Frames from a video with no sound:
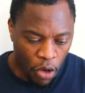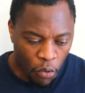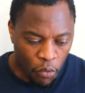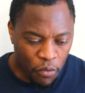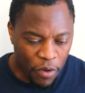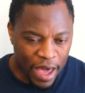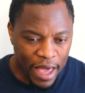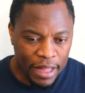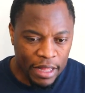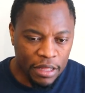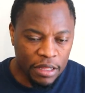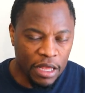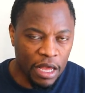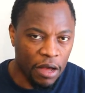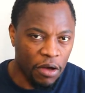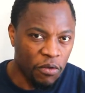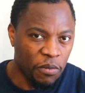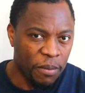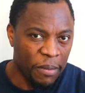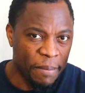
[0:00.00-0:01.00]
When
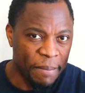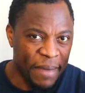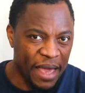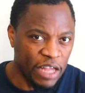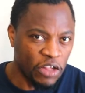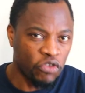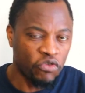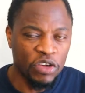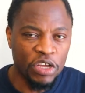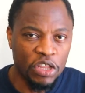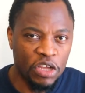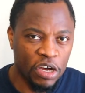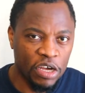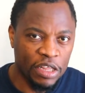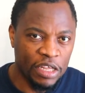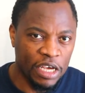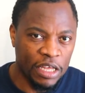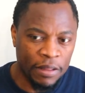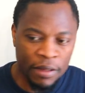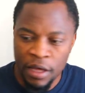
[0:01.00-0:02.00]
Main Street
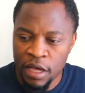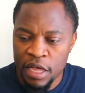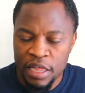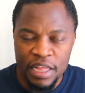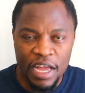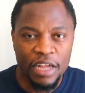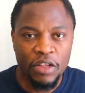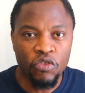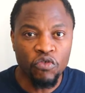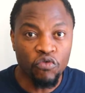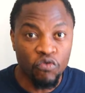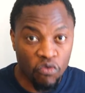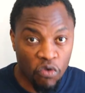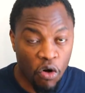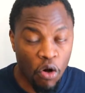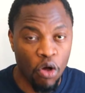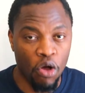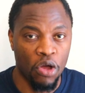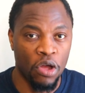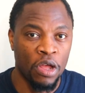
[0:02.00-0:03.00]
does it, that's
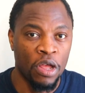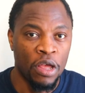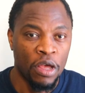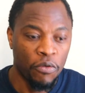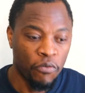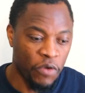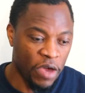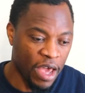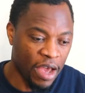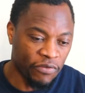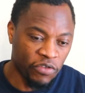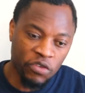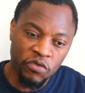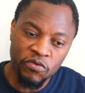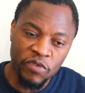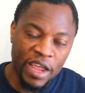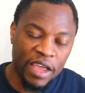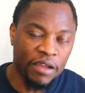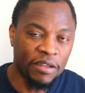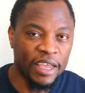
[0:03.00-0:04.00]
wrong. We have to
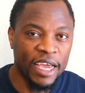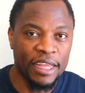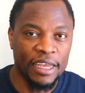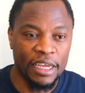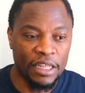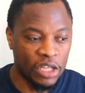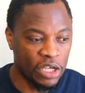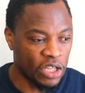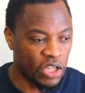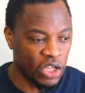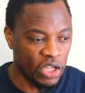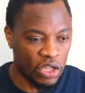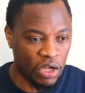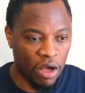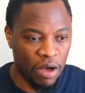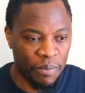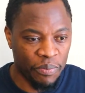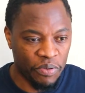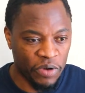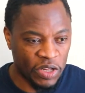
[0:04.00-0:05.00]
regulate it. This is
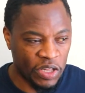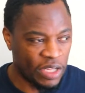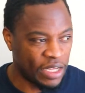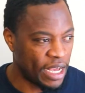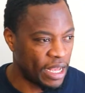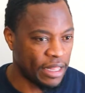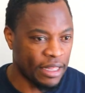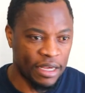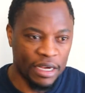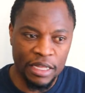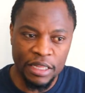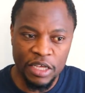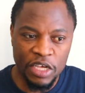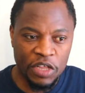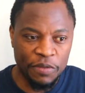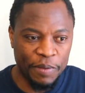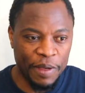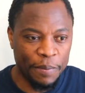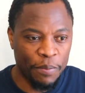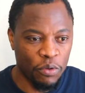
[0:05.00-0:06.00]
unprecedented.
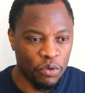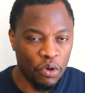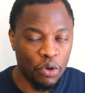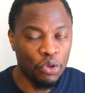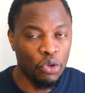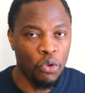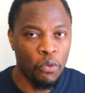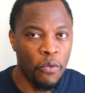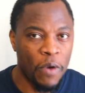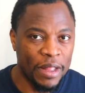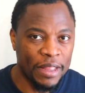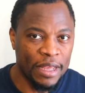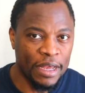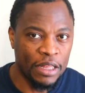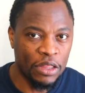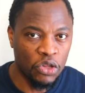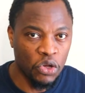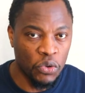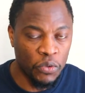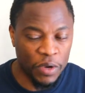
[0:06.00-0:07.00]
These people don't know what
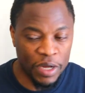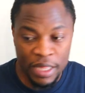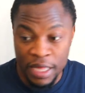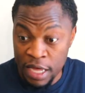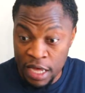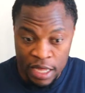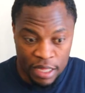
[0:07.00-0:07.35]
they're doing.